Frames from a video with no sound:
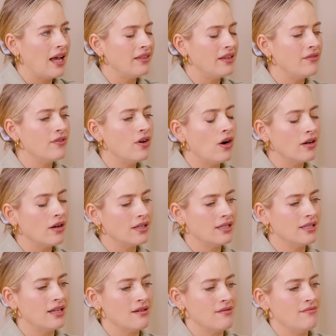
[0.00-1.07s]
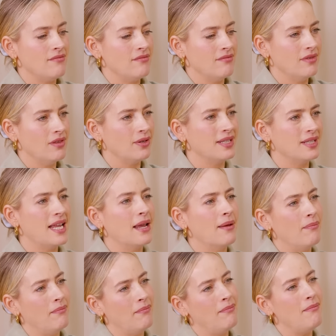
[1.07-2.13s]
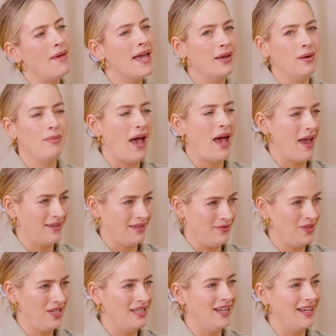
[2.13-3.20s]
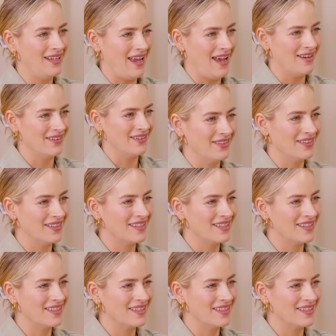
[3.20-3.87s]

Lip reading: And they've got those like mega packs of tea light candles.